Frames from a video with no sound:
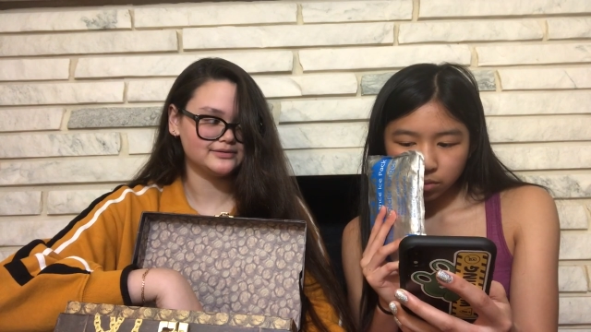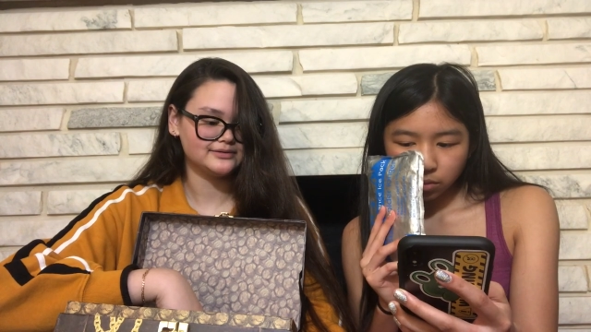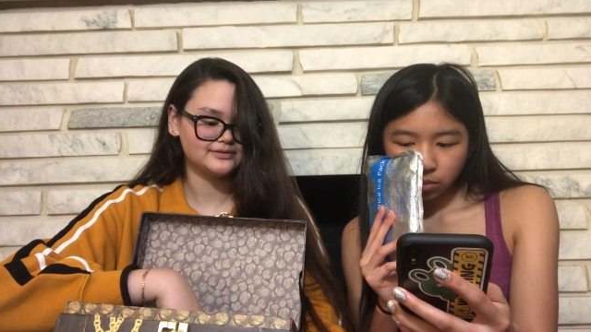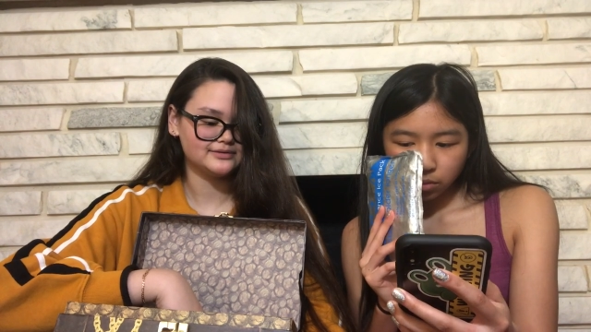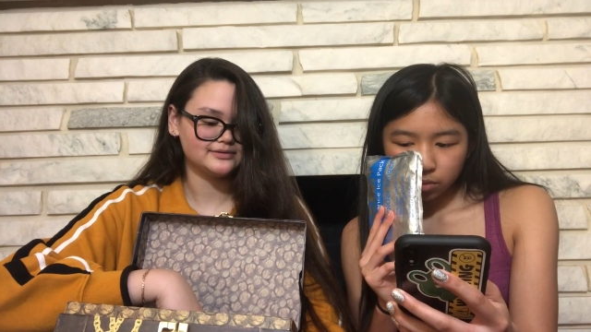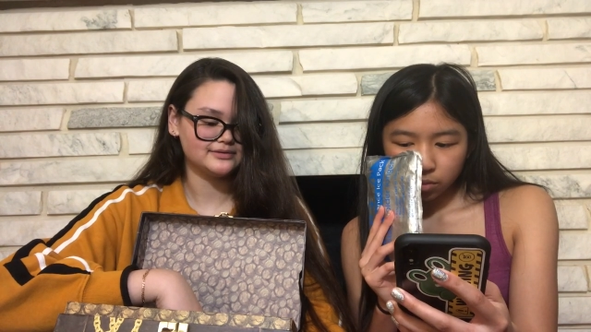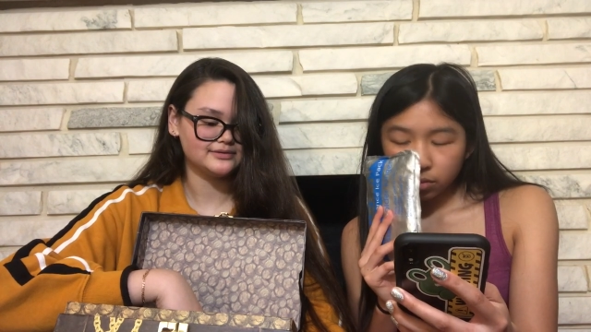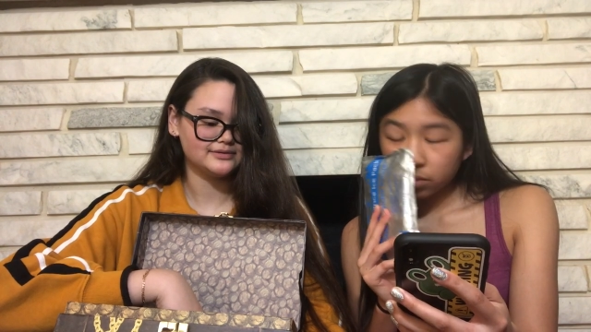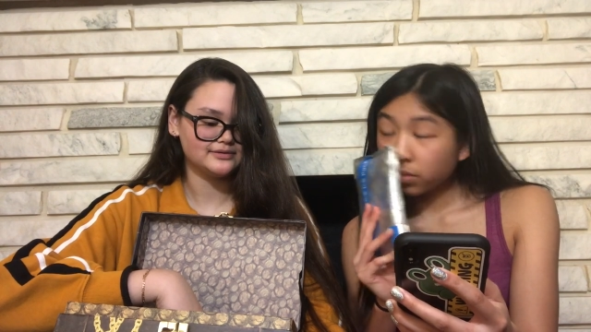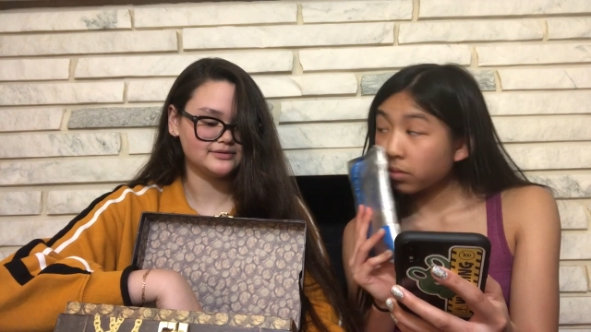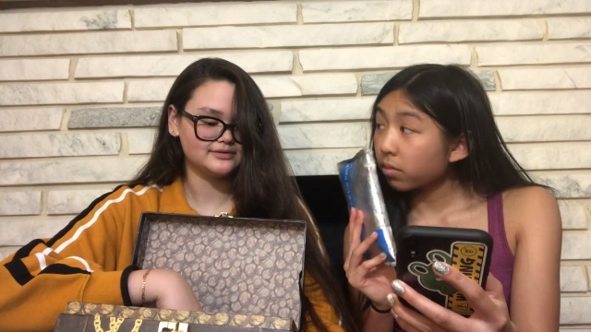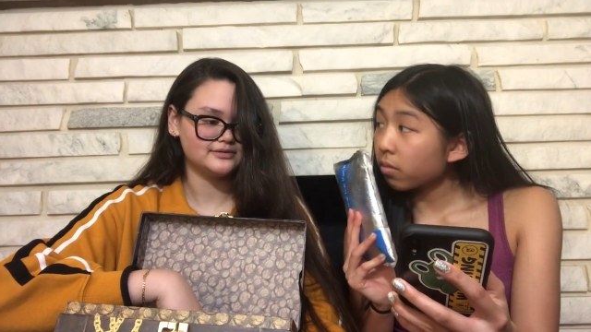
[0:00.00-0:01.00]

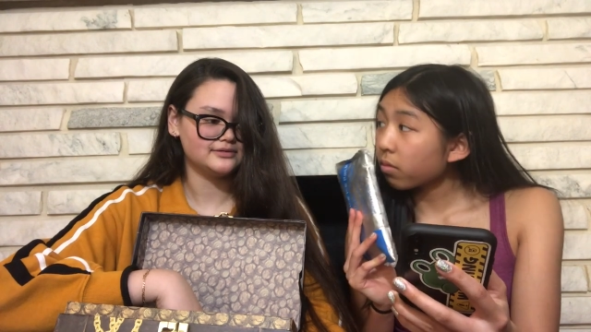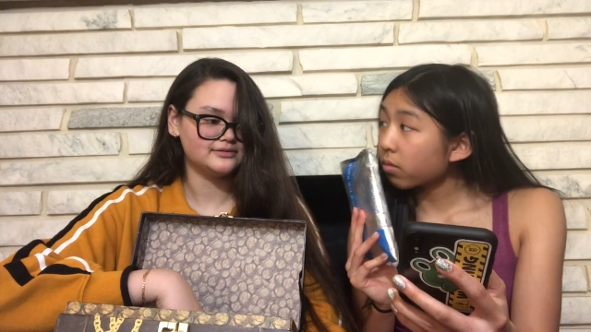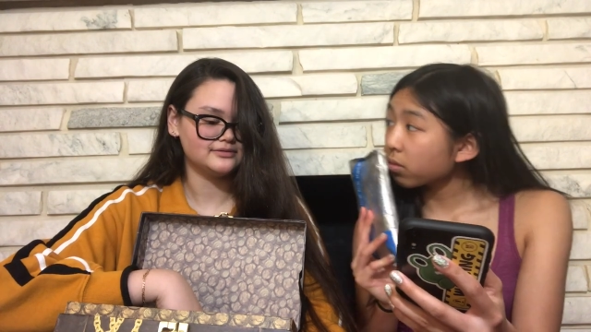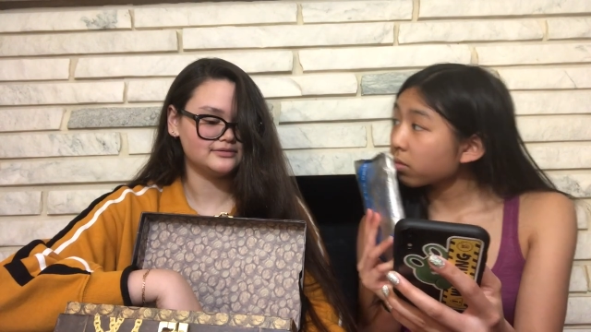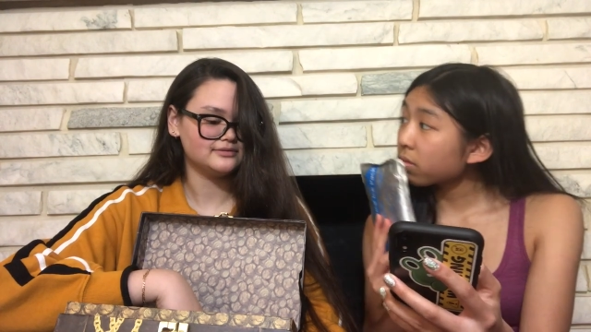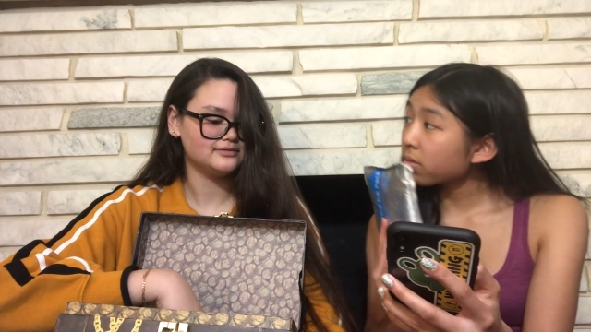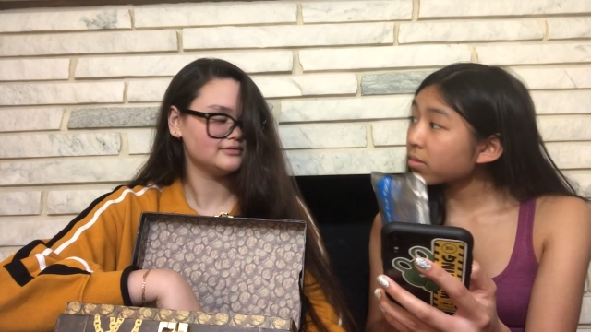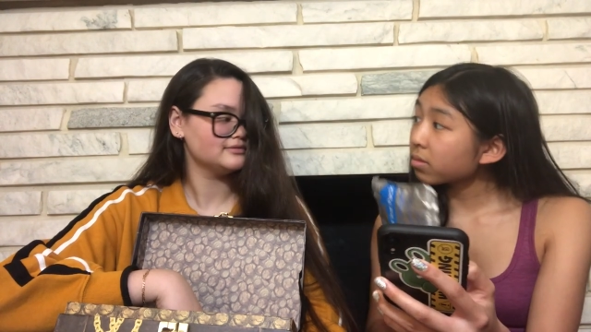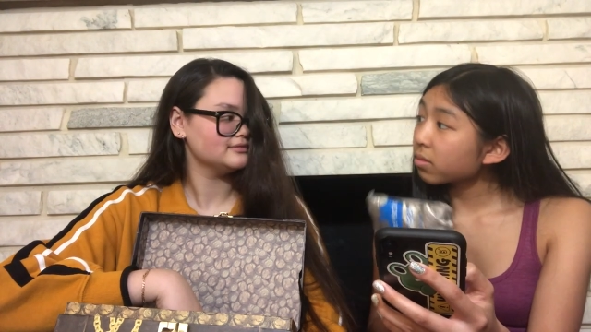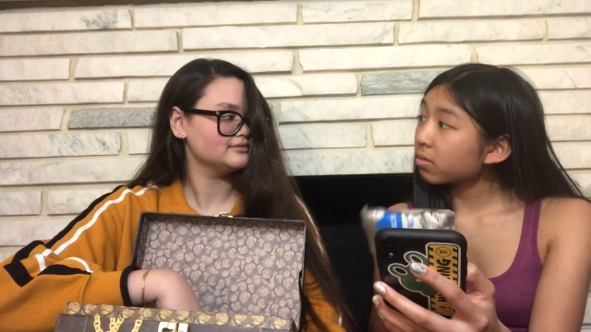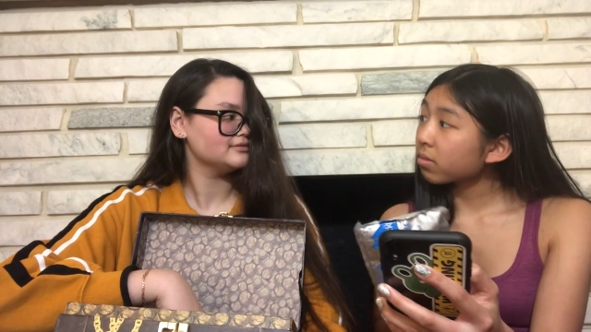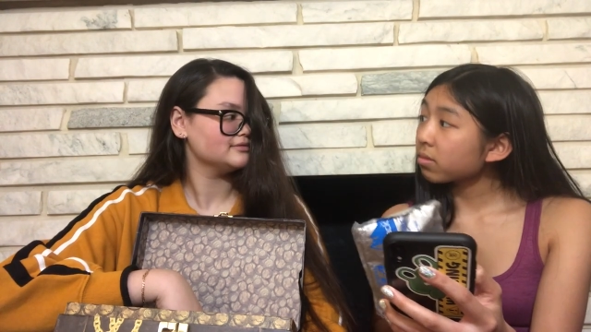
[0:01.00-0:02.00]

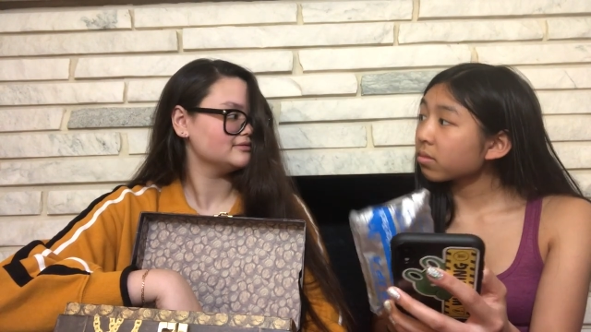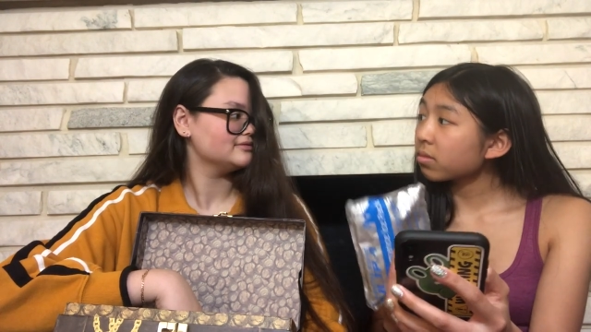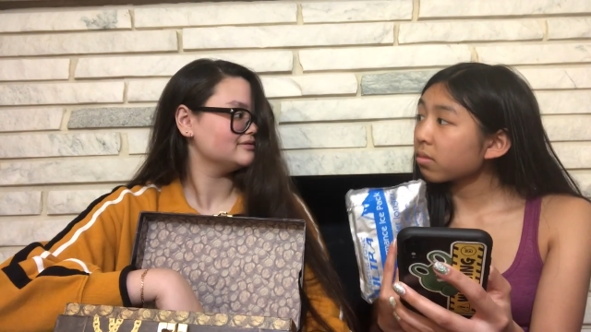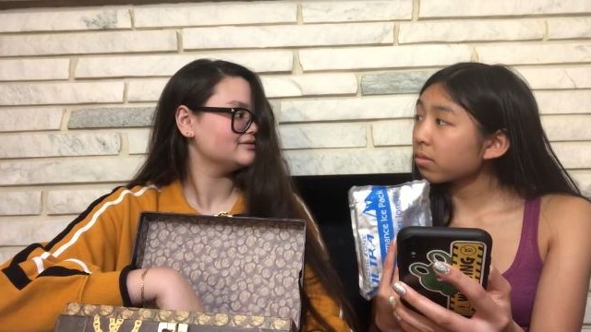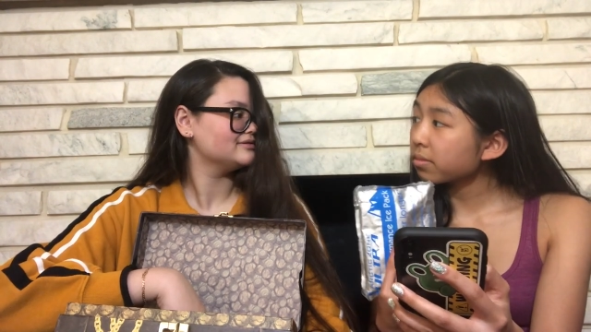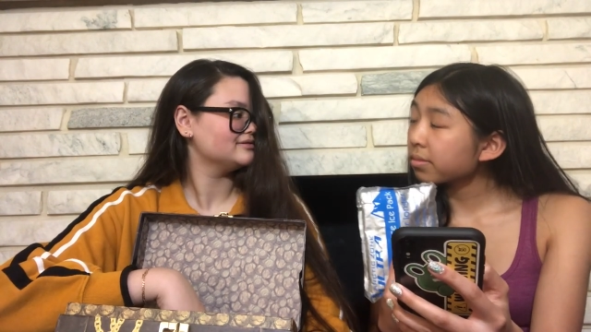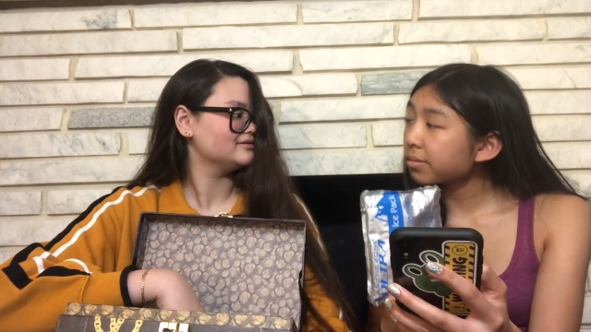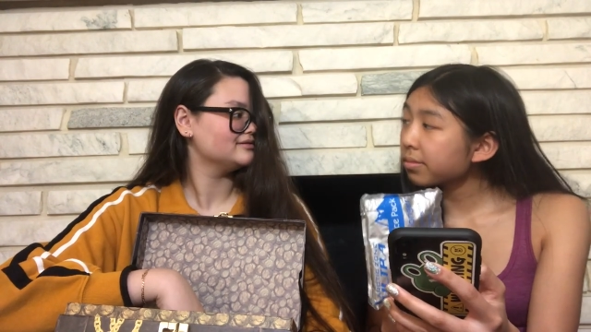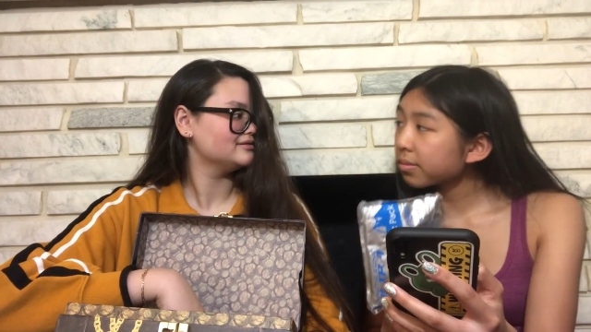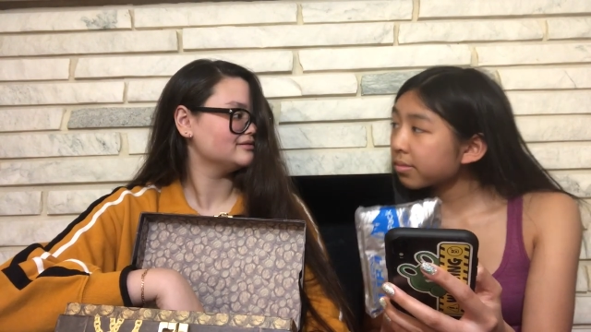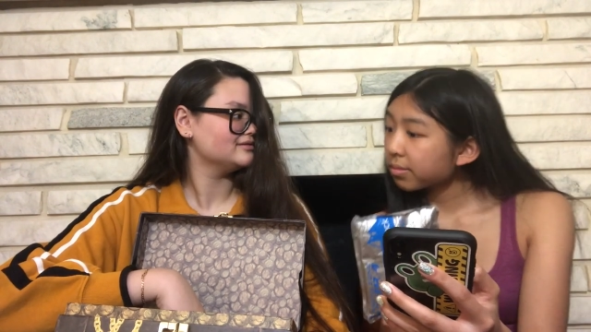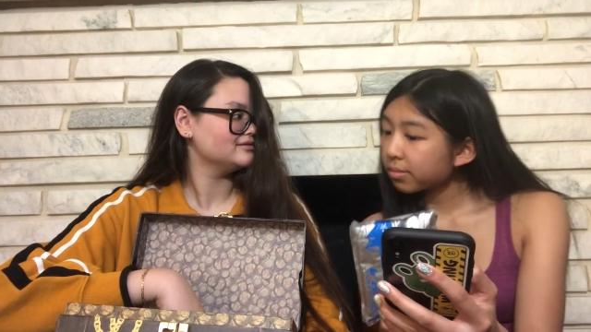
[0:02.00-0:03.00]

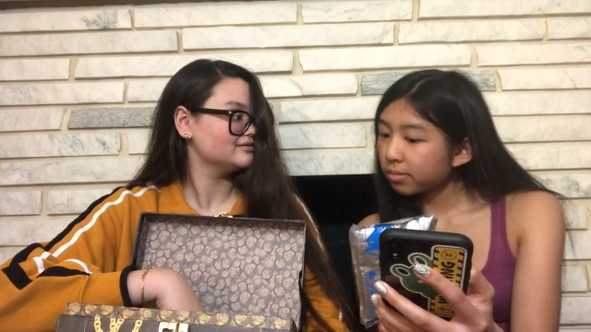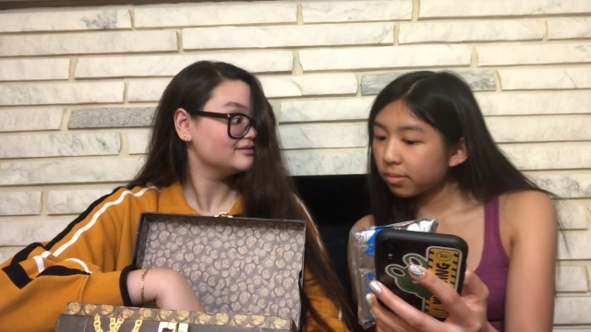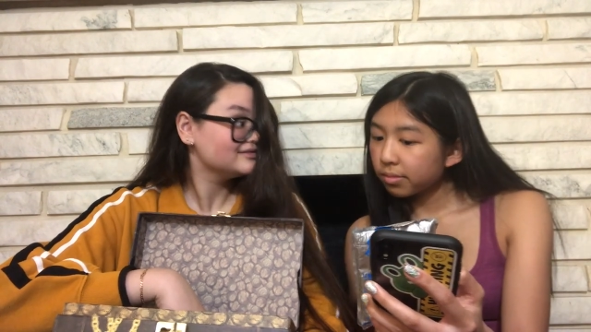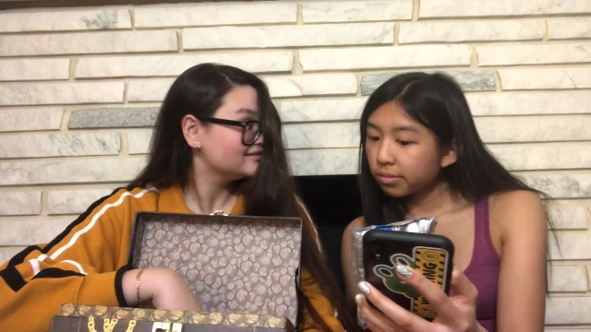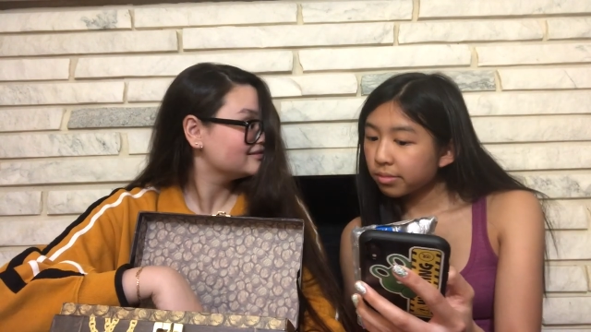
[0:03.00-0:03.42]
Nobody speaks.